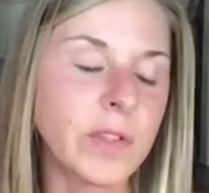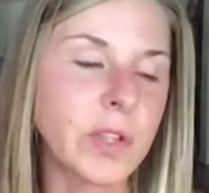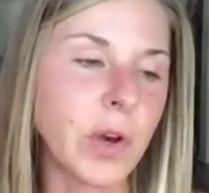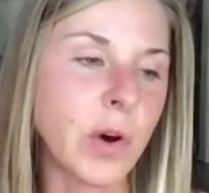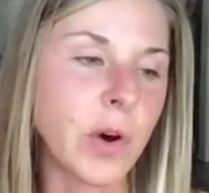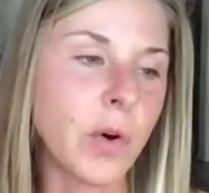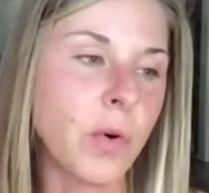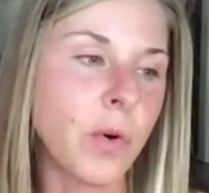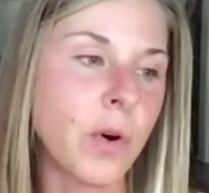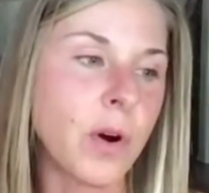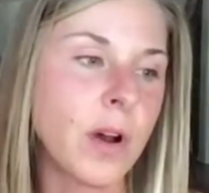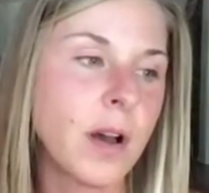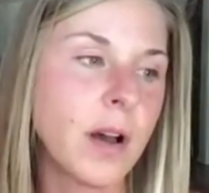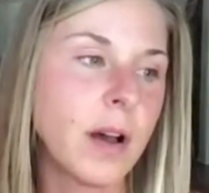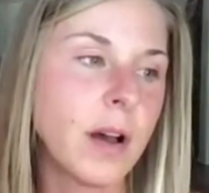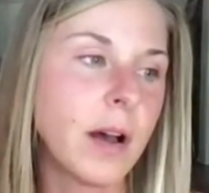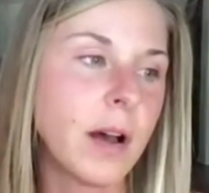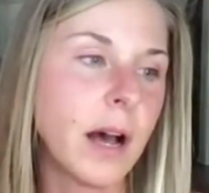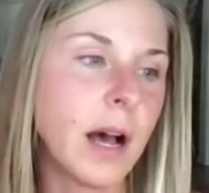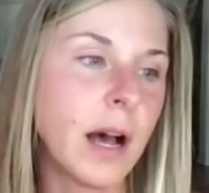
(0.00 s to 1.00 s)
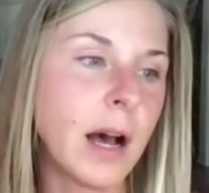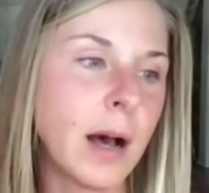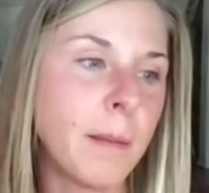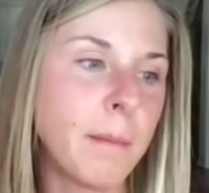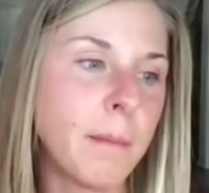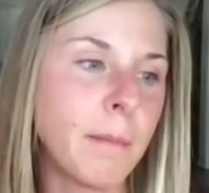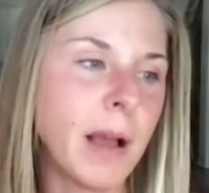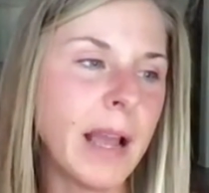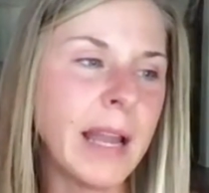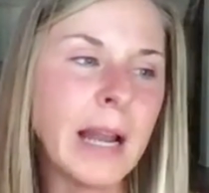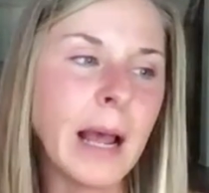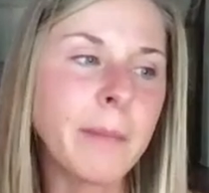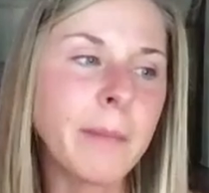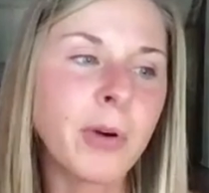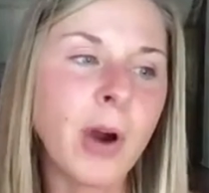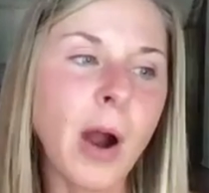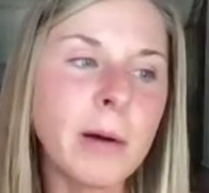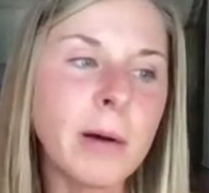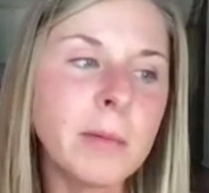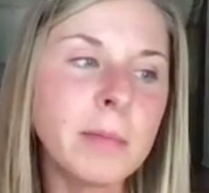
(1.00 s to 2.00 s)
So, and I
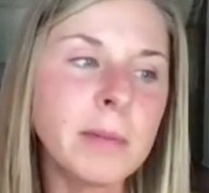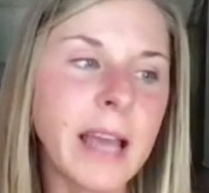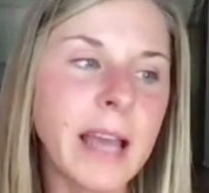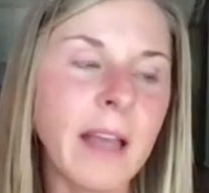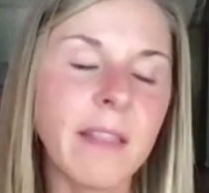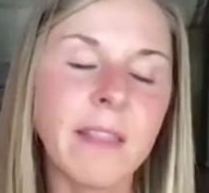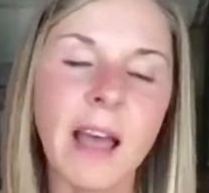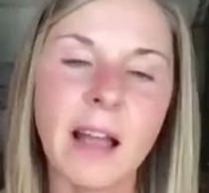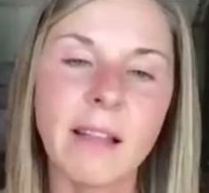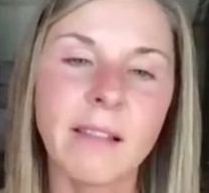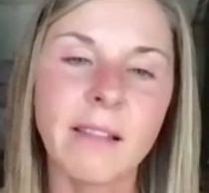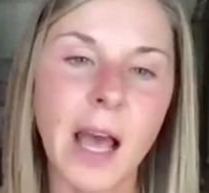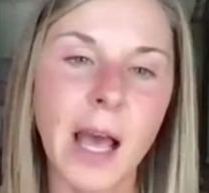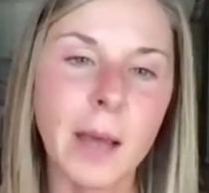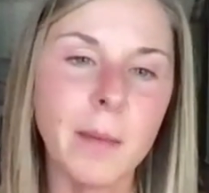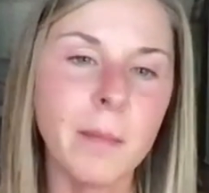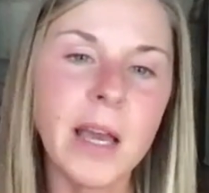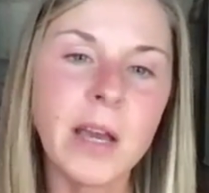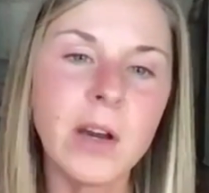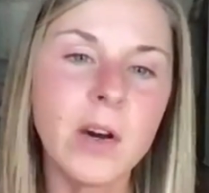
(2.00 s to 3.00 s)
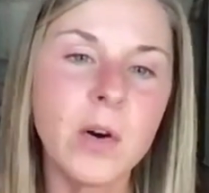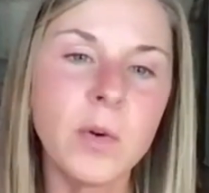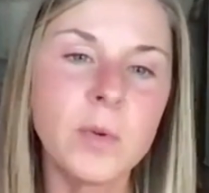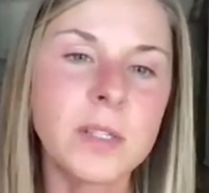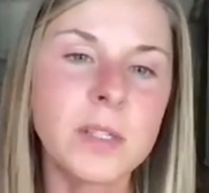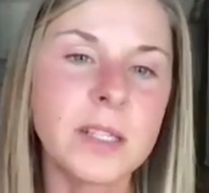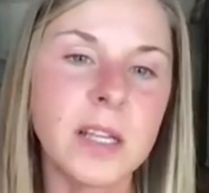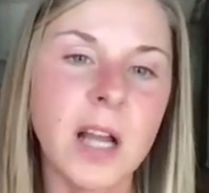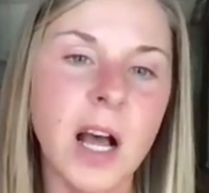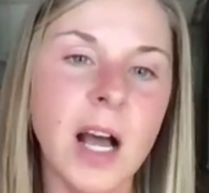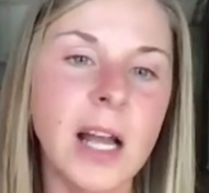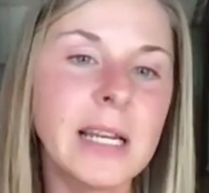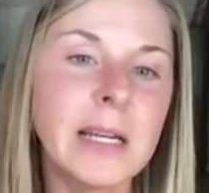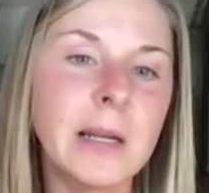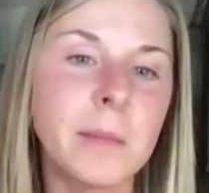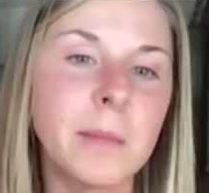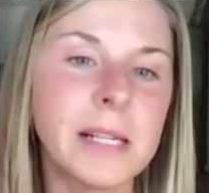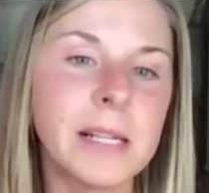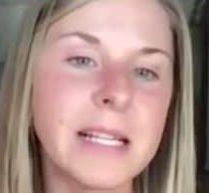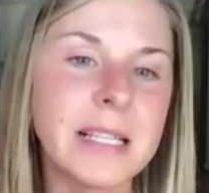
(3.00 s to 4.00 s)
probably at that time, Michael, was not in
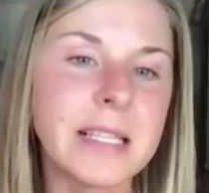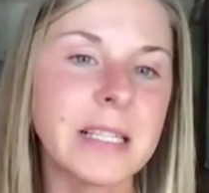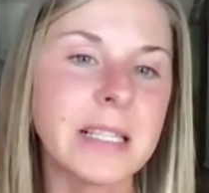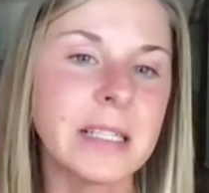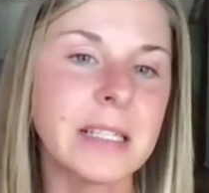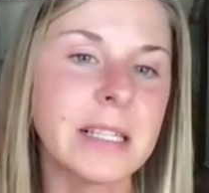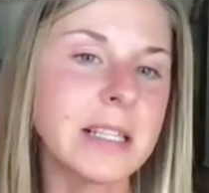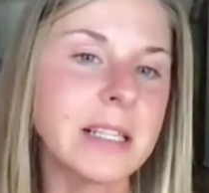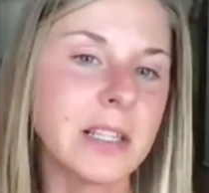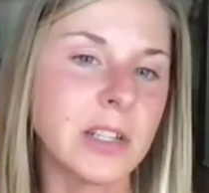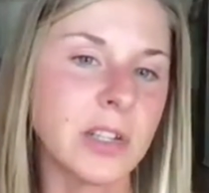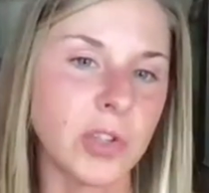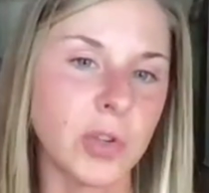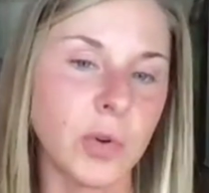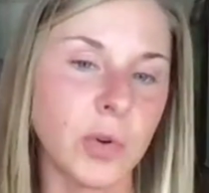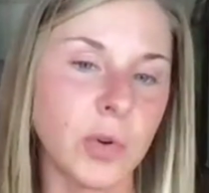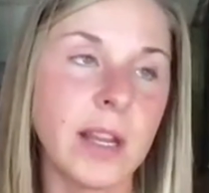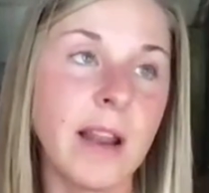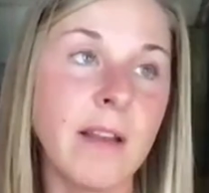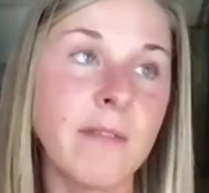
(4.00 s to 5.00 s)
a place to listen to it.